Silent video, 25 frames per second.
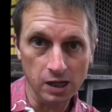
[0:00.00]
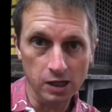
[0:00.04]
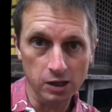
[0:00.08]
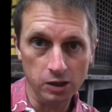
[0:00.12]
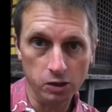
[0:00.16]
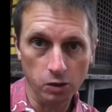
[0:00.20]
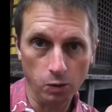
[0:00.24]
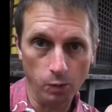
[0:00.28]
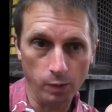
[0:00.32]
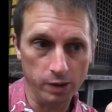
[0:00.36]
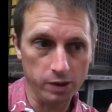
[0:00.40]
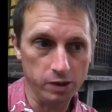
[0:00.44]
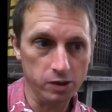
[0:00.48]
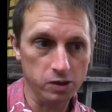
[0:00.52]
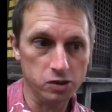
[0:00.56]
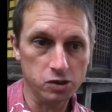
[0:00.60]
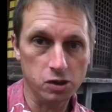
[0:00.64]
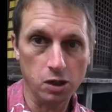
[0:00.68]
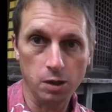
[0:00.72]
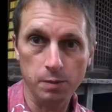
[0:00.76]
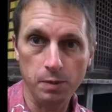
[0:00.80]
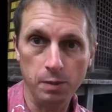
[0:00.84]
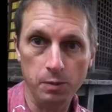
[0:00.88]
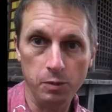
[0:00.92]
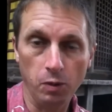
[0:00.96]
You don't want to
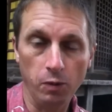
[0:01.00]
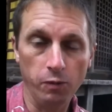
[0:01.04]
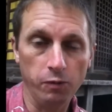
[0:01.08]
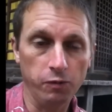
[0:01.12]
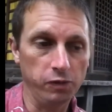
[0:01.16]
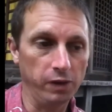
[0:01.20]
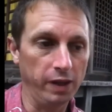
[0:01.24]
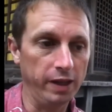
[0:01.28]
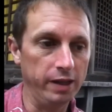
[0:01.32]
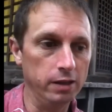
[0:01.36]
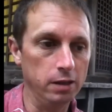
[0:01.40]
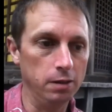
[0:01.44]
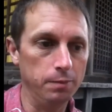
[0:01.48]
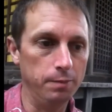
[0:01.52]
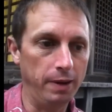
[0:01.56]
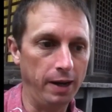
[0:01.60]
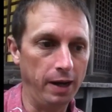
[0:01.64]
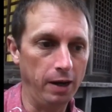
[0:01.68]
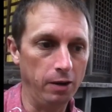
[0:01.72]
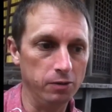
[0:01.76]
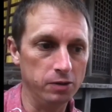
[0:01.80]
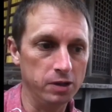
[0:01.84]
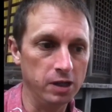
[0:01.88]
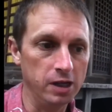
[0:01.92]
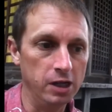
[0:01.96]
disturb them. Don't flail
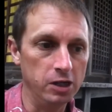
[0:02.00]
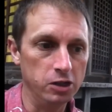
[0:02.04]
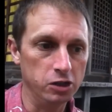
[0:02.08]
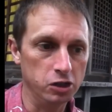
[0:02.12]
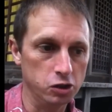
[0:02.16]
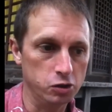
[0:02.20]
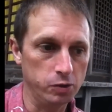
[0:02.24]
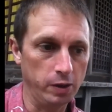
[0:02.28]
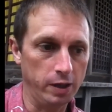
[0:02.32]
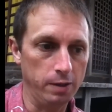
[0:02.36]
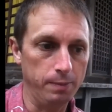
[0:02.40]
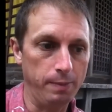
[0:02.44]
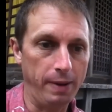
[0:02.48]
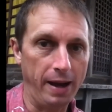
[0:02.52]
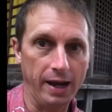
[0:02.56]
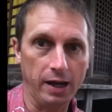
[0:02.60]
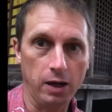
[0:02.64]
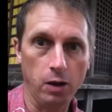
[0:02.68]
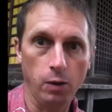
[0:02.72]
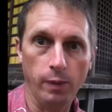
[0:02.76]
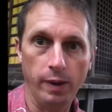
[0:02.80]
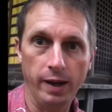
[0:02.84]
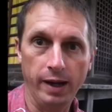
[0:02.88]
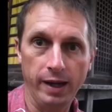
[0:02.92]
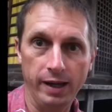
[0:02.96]
about. Just try to back
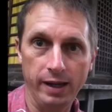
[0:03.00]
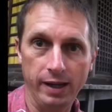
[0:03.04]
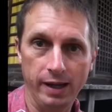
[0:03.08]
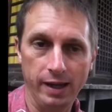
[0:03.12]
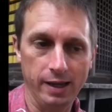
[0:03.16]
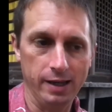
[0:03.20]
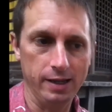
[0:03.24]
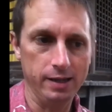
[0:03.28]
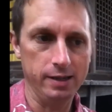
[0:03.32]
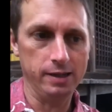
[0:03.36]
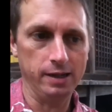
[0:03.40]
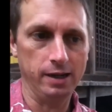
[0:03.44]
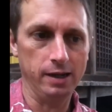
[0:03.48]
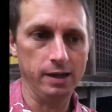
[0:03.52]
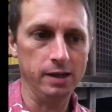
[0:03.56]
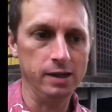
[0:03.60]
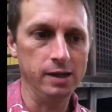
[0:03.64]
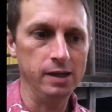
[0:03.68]
away. And